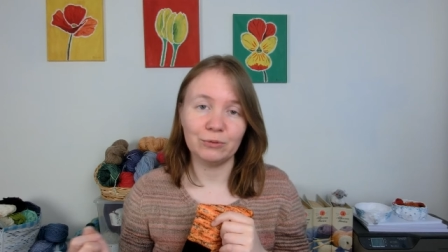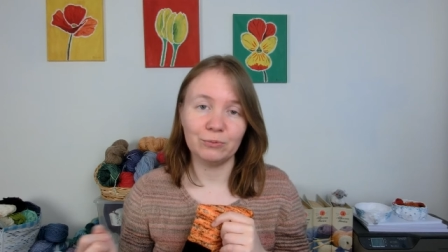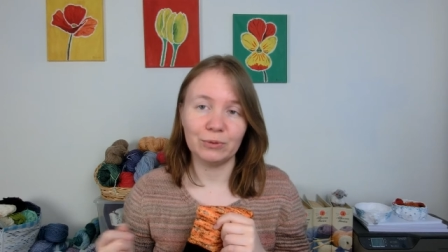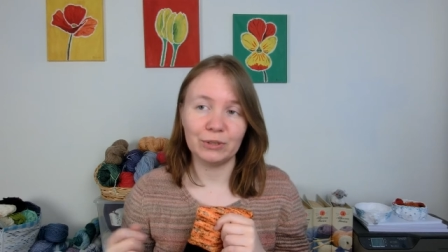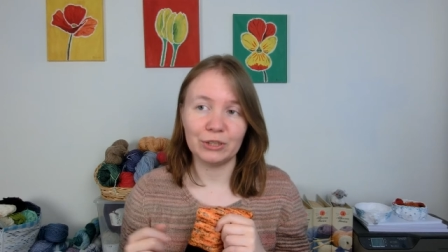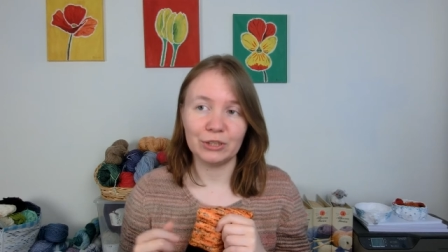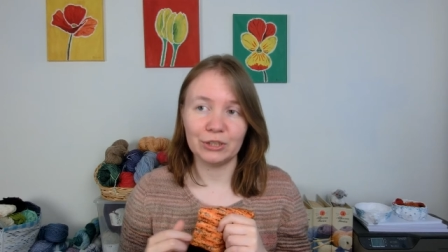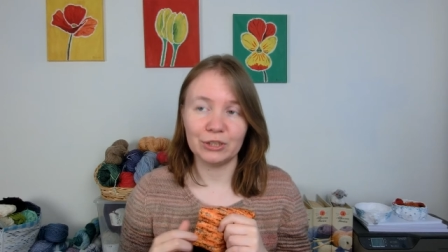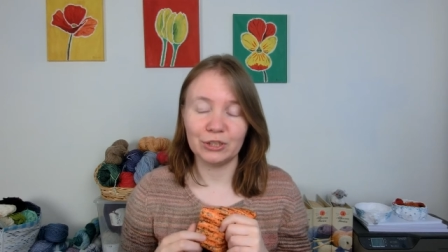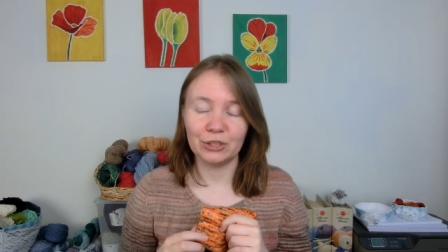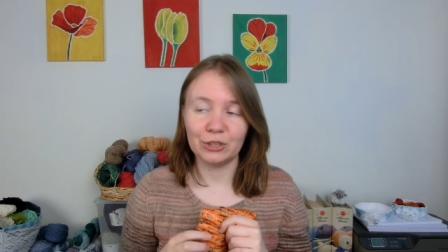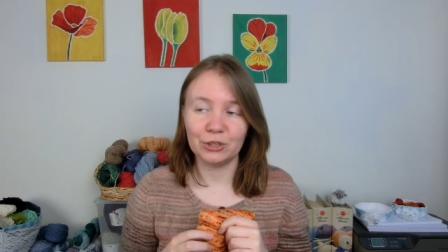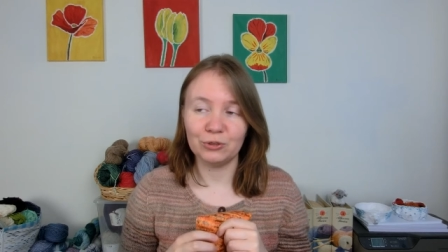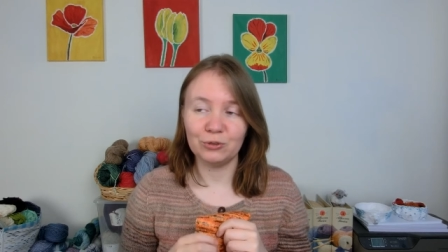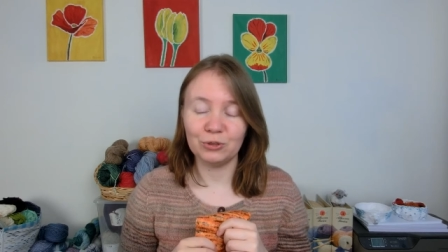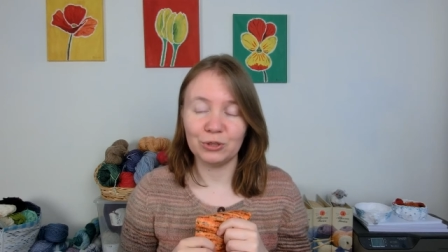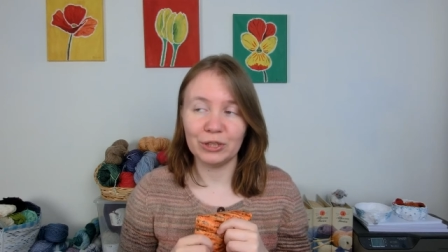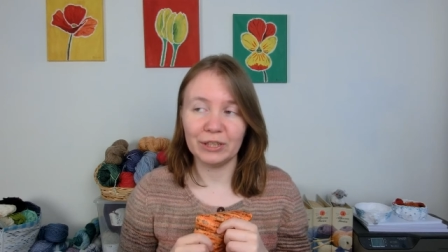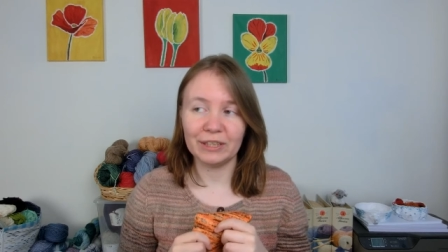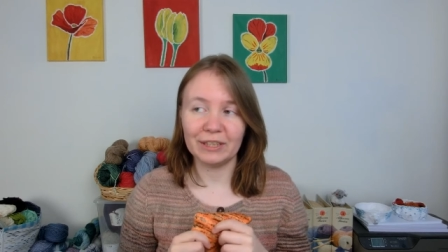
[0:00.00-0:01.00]
which is
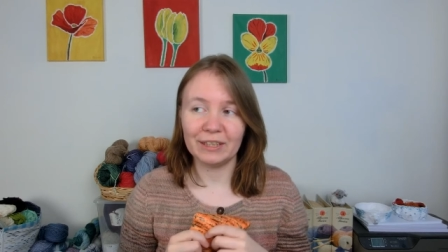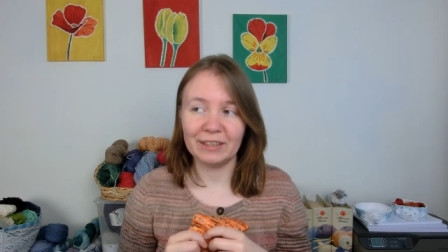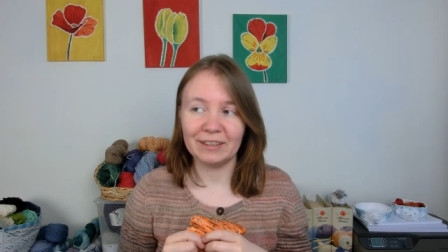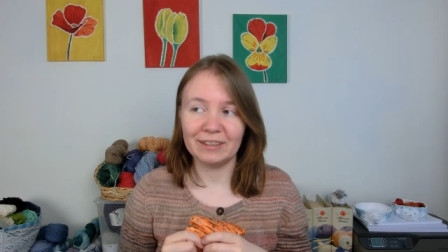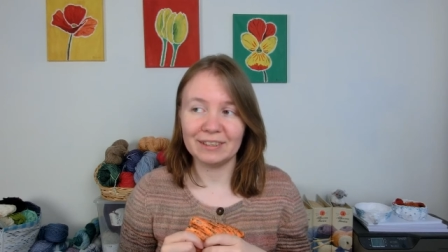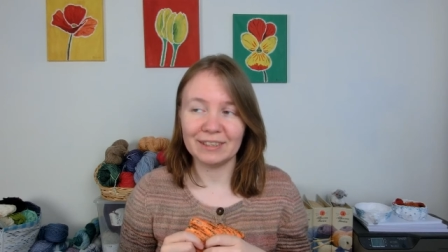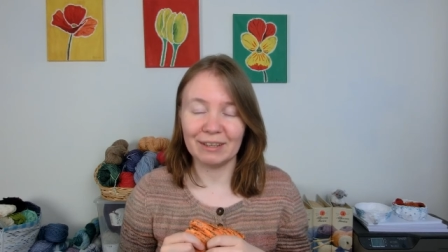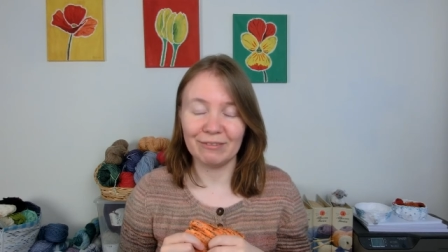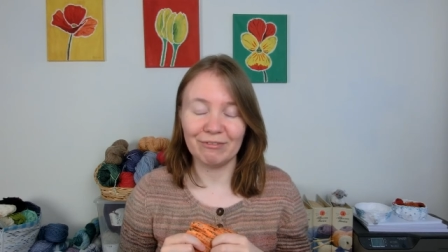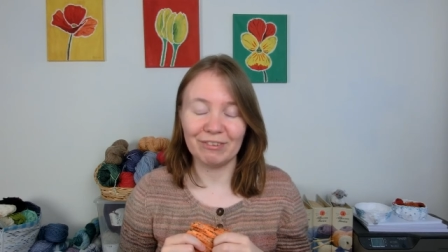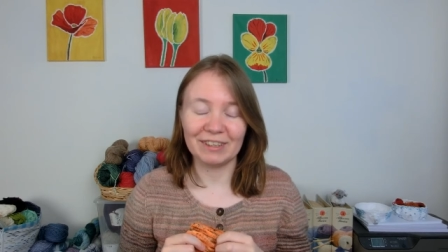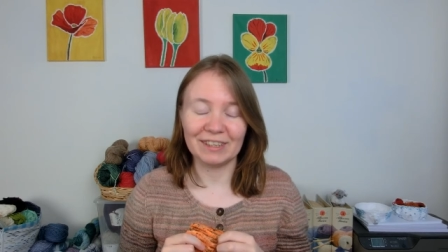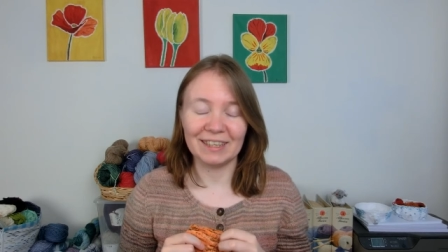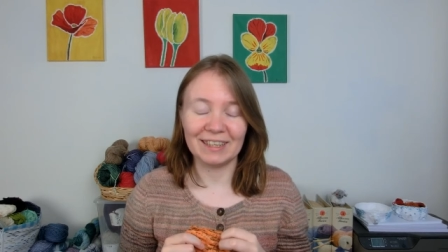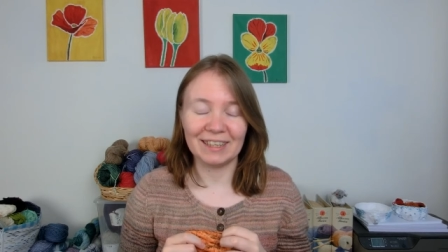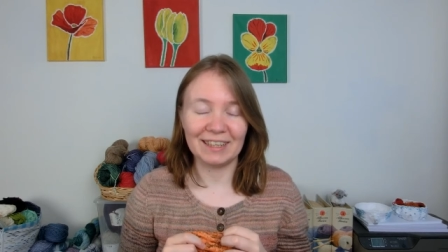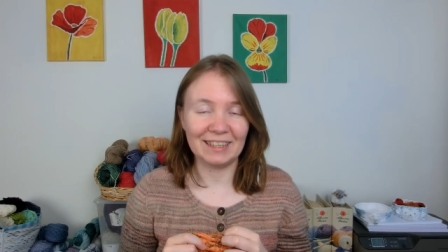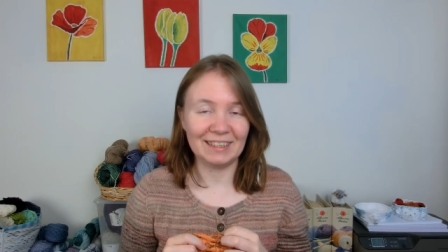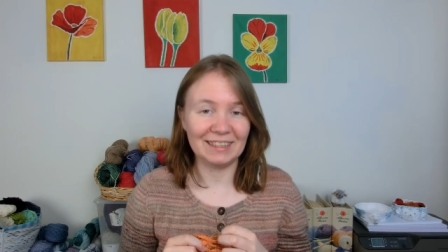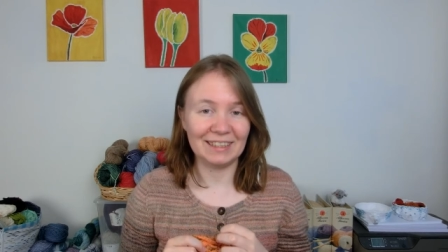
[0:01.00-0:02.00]
usually something that
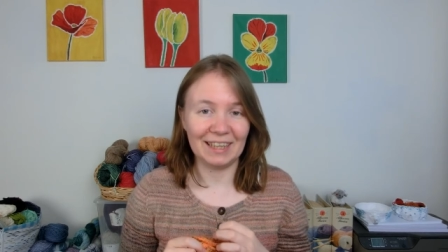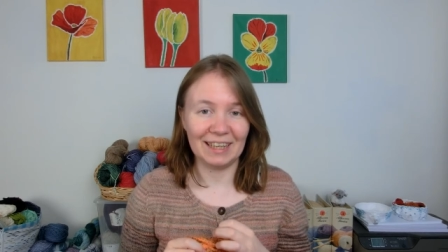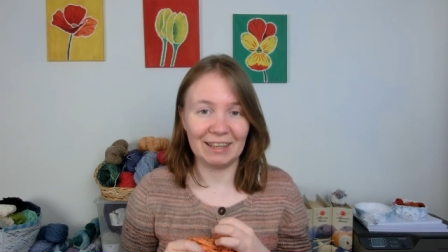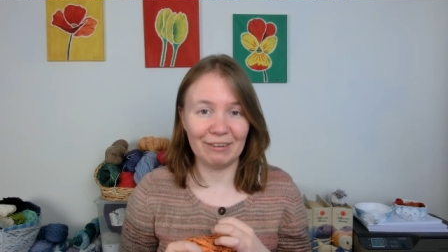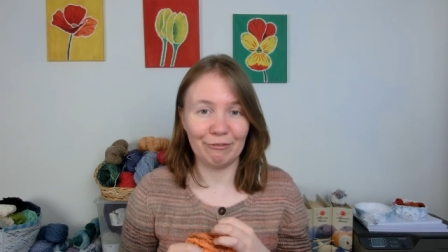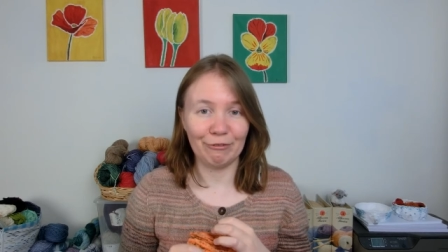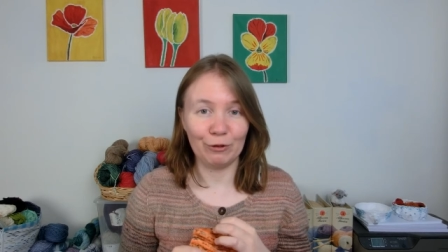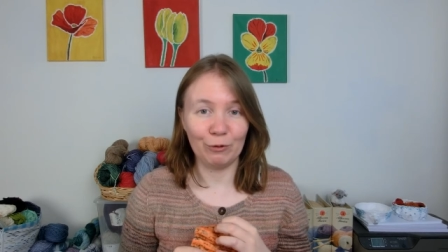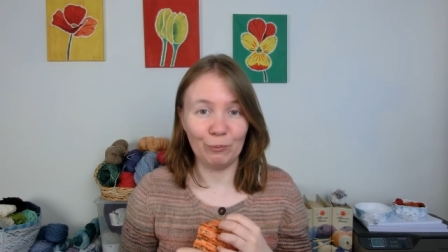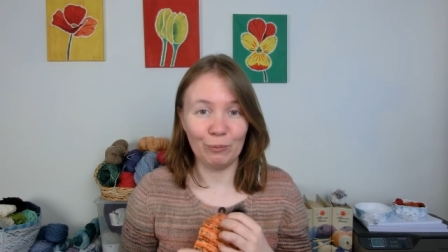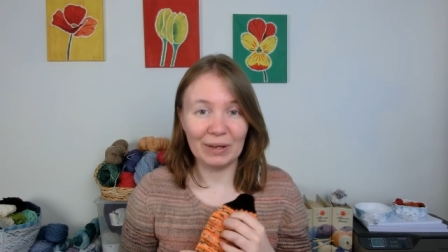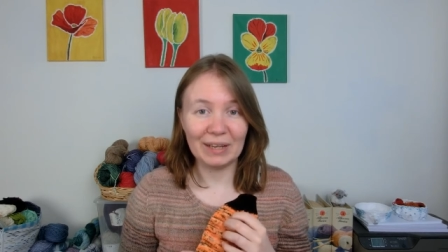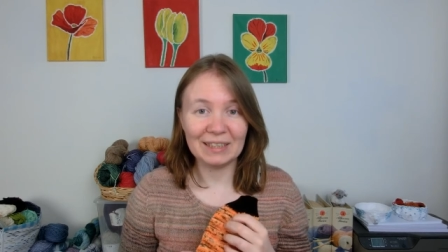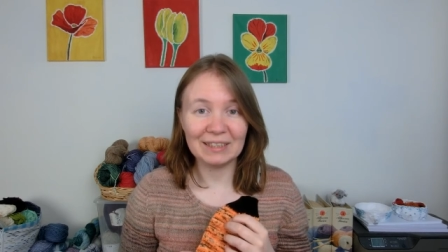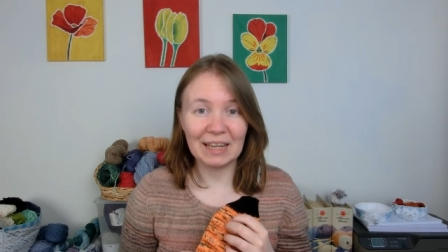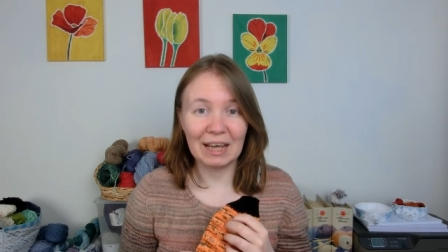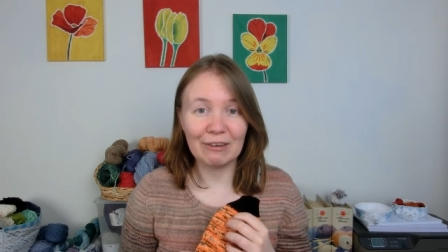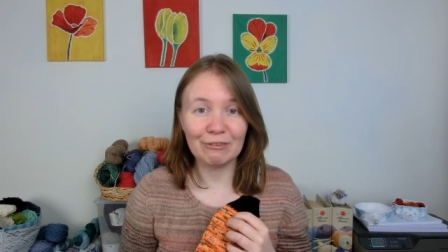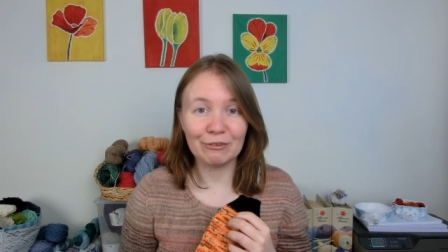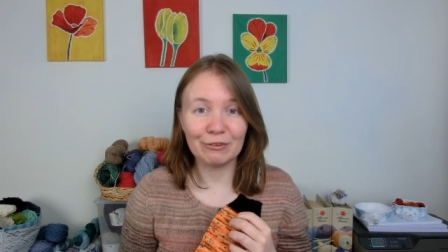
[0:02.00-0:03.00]
can take a few weeks
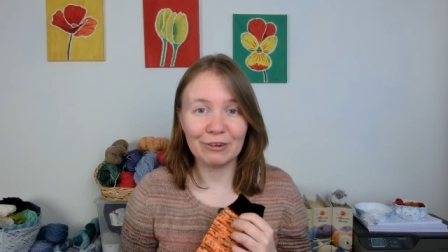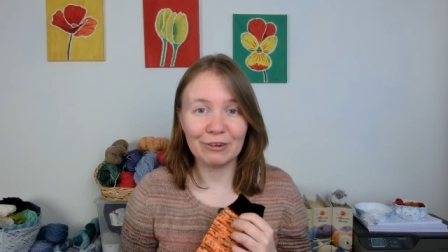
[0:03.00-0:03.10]
after